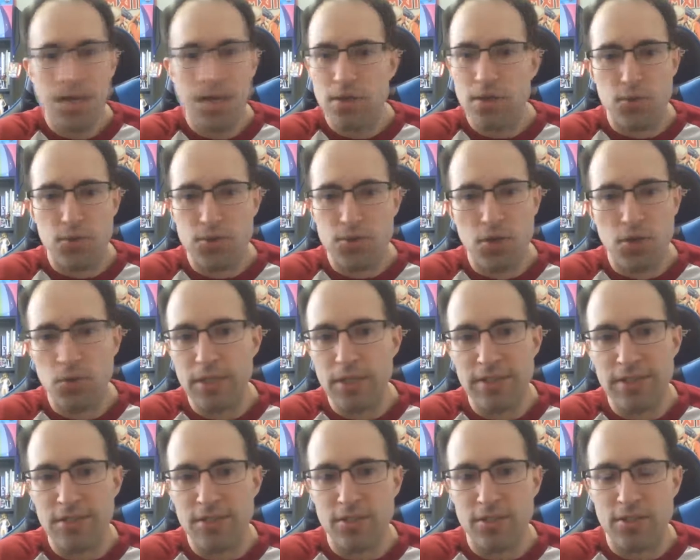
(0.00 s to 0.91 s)
There's no
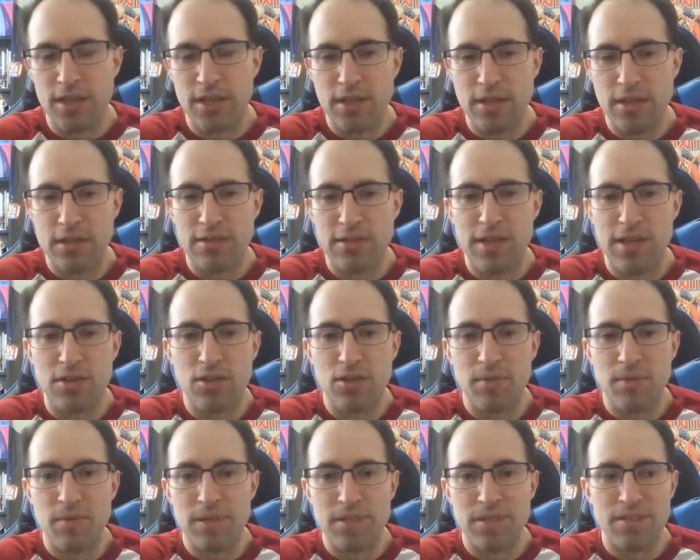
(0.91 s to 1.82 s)
reason to suddenly tell you
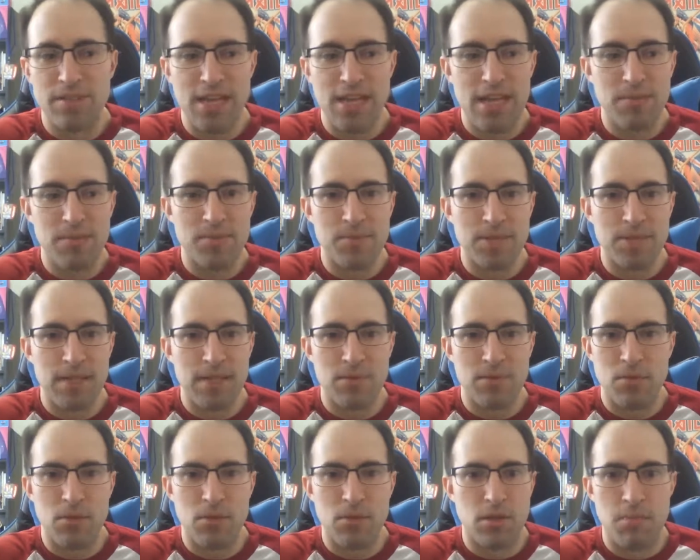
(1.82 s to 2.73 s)
about these games
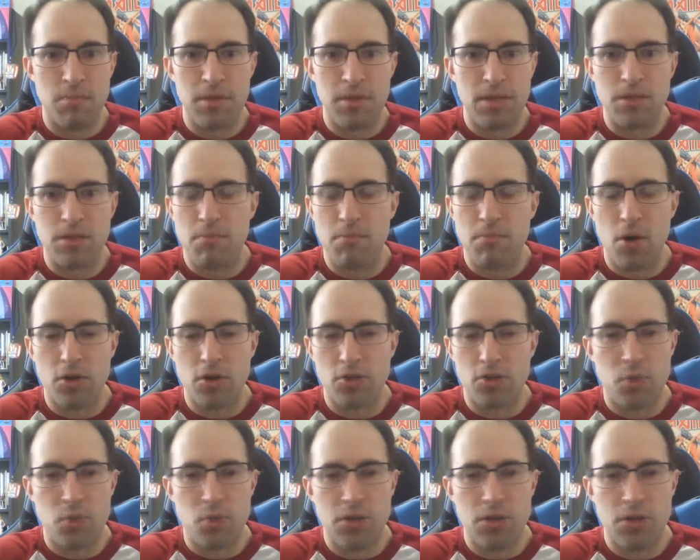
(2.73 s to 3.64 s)
in the middle of
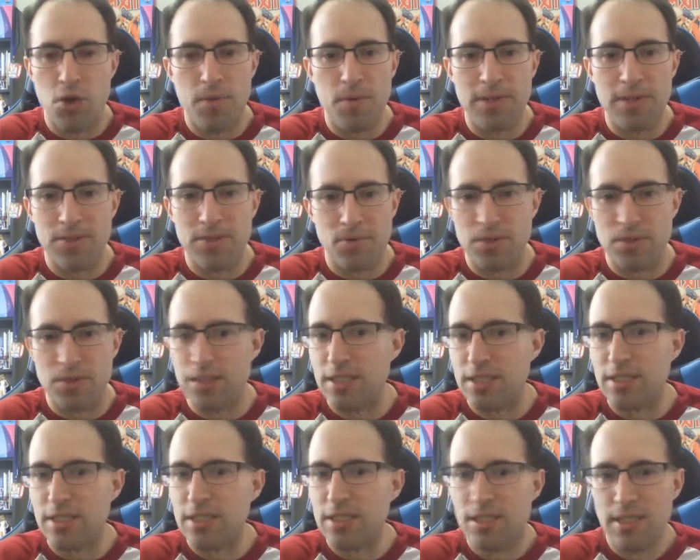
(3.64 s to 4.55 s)
March when nobody's
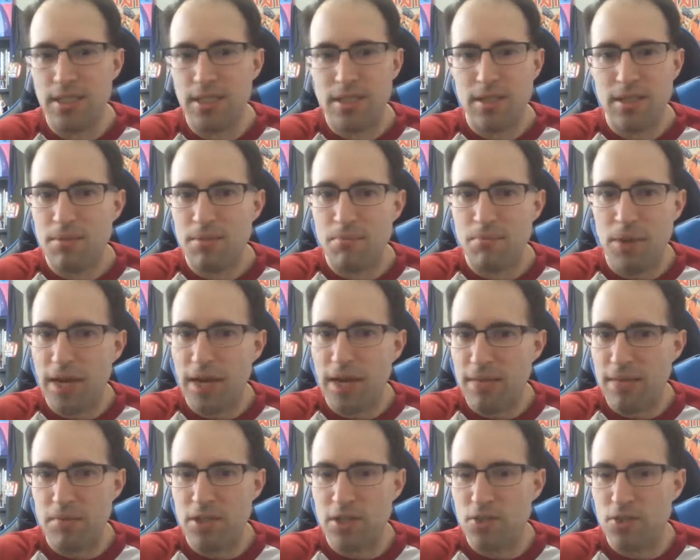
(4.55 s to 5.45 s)
really
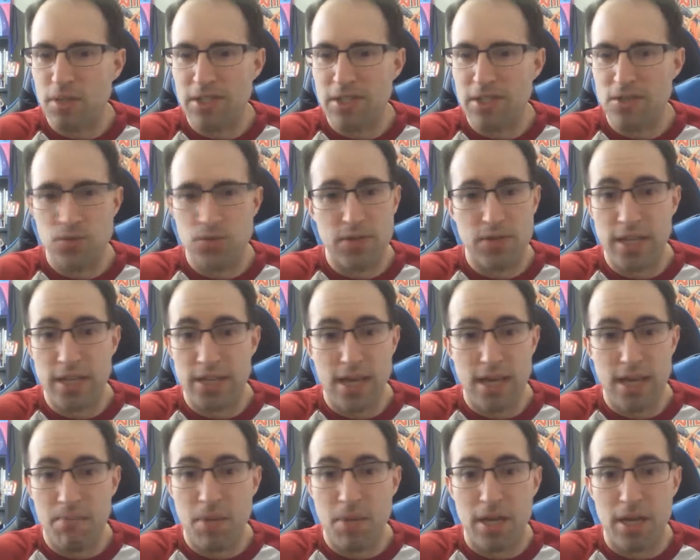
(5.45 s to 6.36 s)
buying much, because there's not
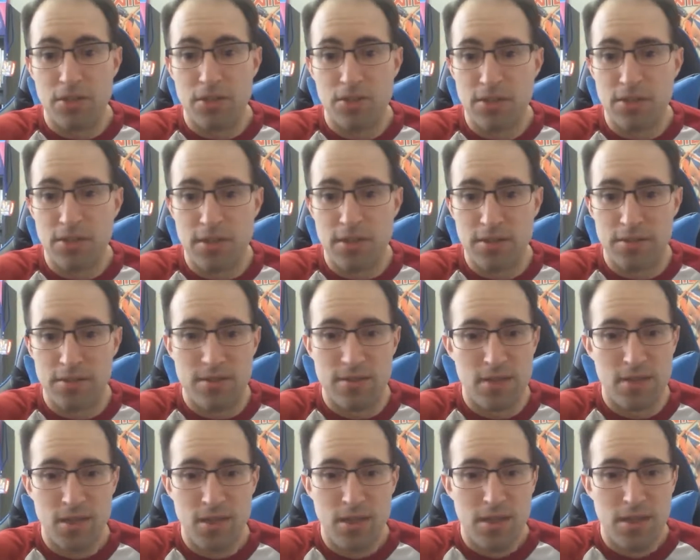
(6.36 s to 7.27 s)
that much.
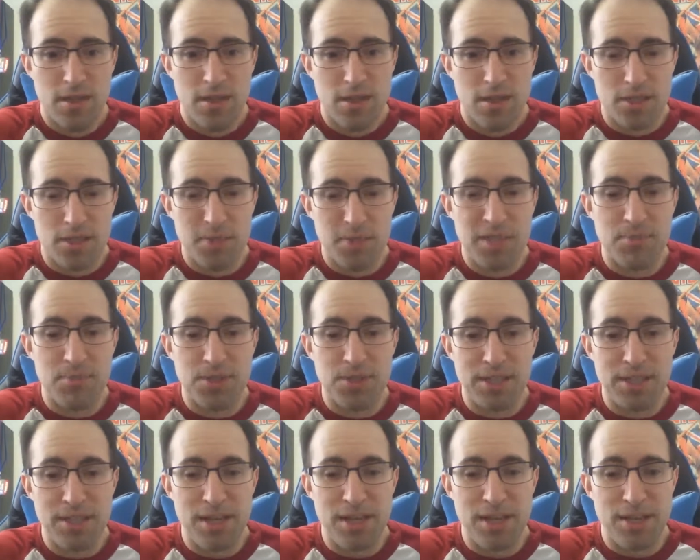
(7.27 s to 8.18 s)
Because let's be
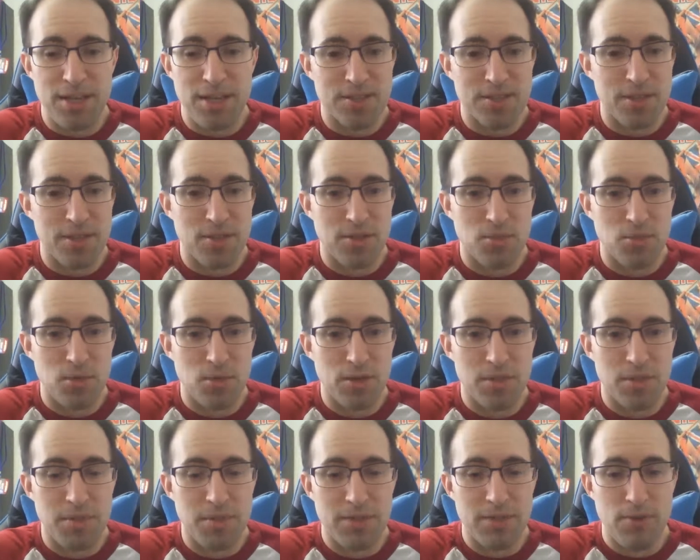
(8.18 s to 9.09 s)
completely honest here, we're
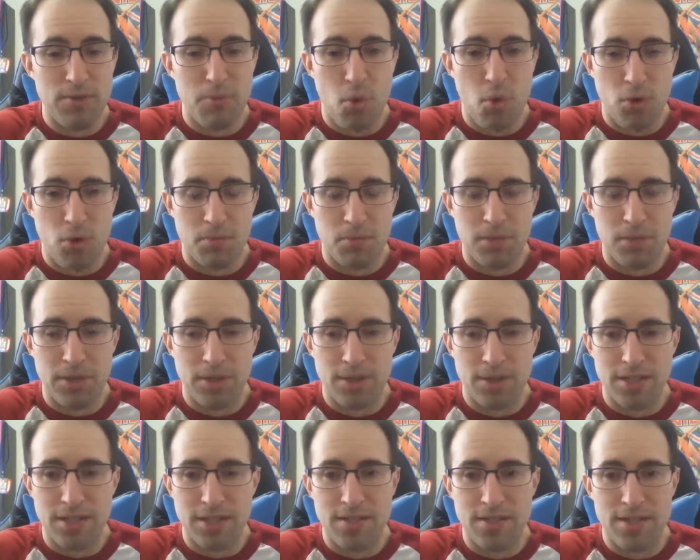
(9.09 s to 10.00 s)
in a bit of a boredom
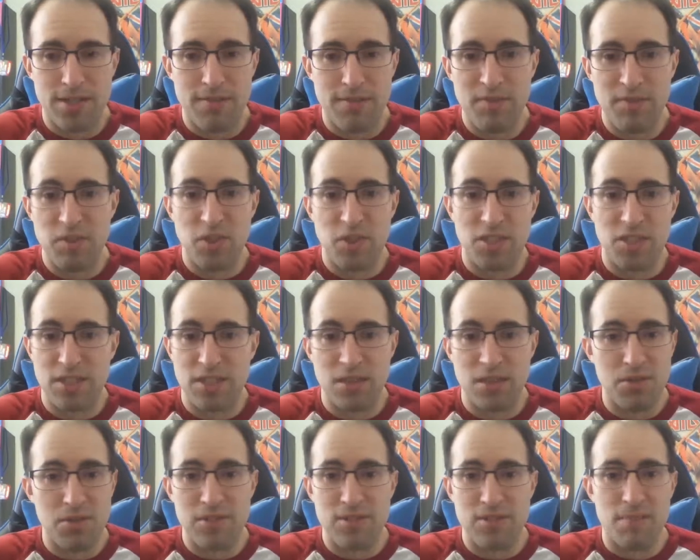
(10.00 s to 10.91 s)
period, because I've even looked at
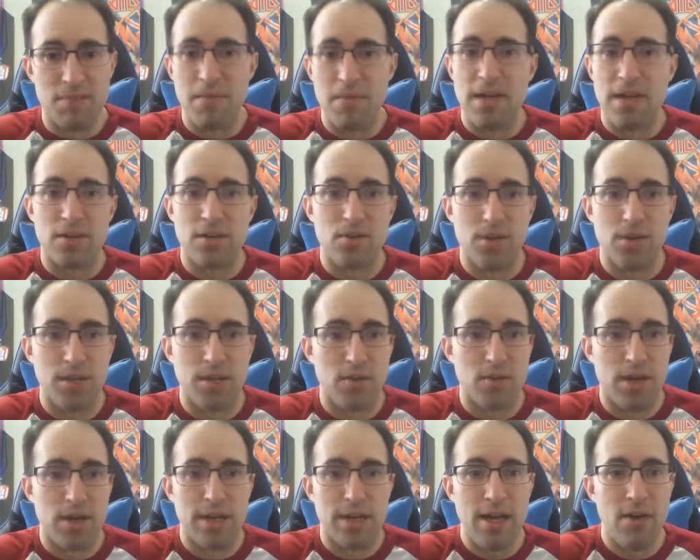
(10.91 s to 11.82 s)
the list on Metacritic
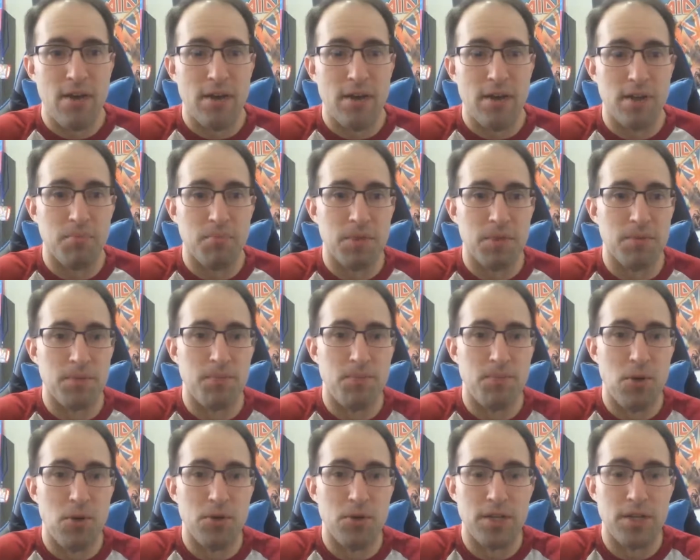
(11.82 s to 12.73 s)
right now, and I'm going to
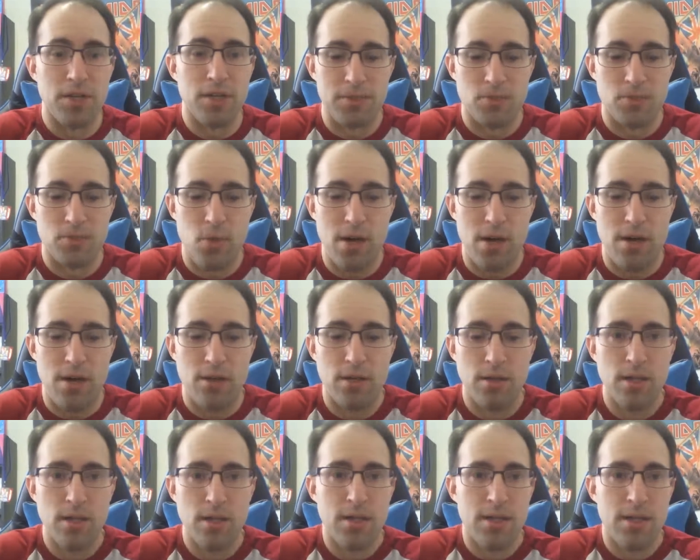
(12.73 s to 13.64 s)
pull it up as
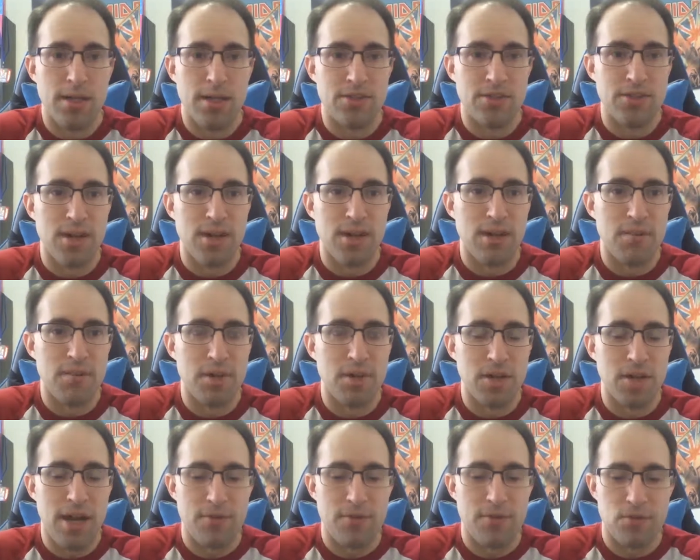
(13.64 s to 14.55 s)
well and talk about
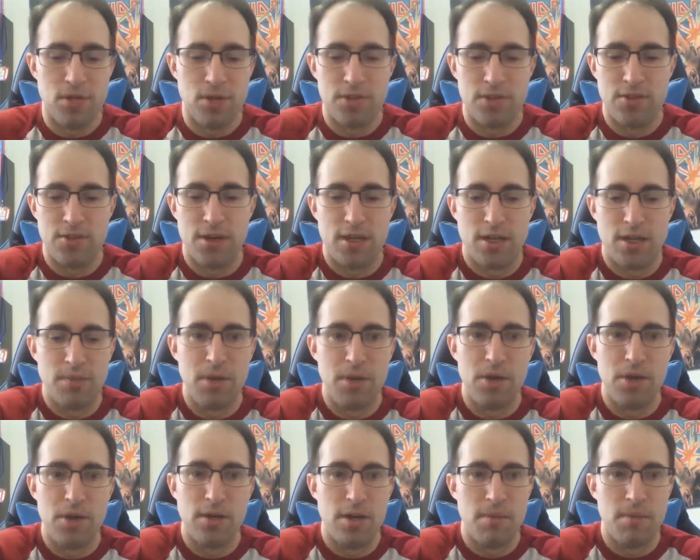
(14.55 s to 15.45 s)
it after I talk
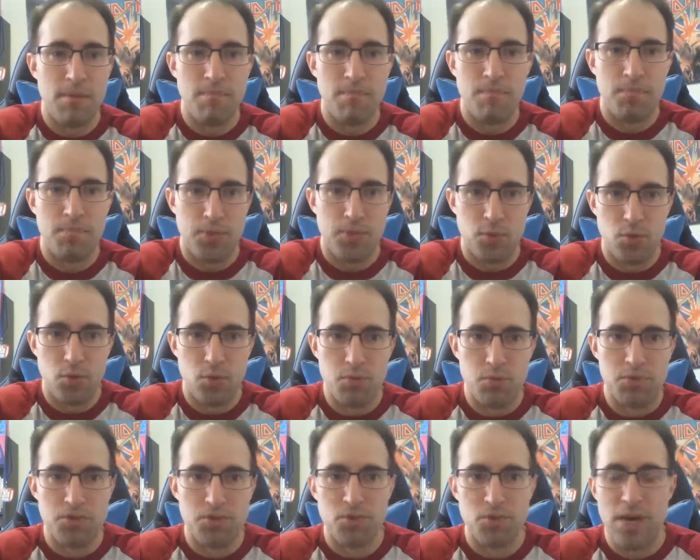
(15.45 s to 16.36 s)
about the
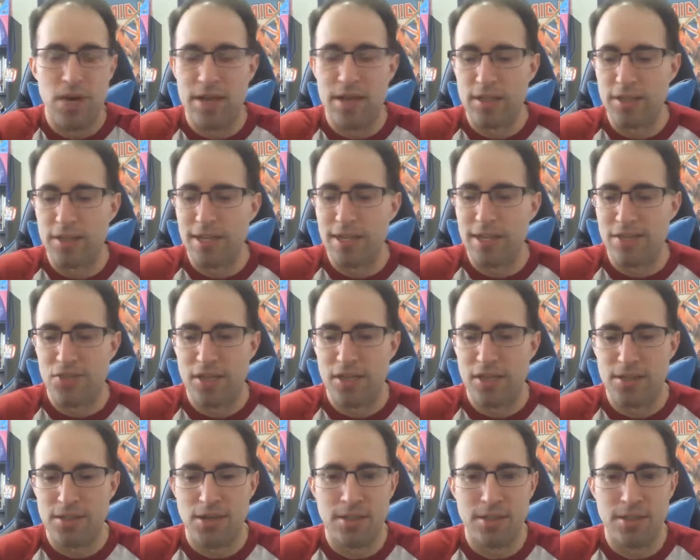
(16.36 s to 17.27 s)
rumors surrounding the
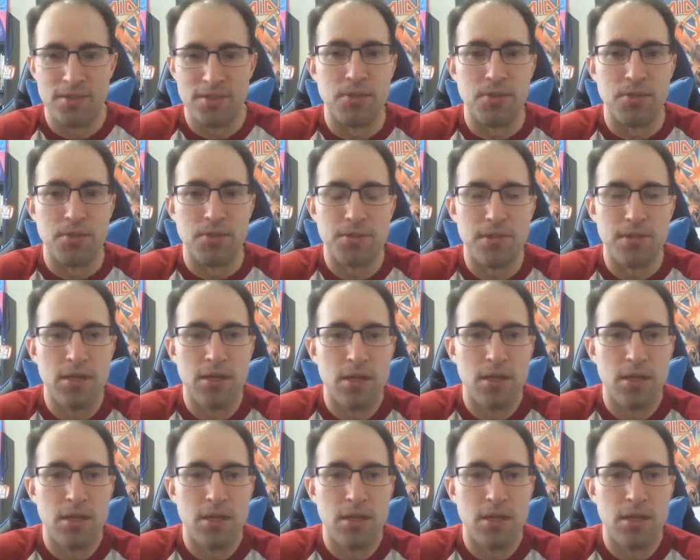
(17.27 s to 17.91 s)
next-gen consoles.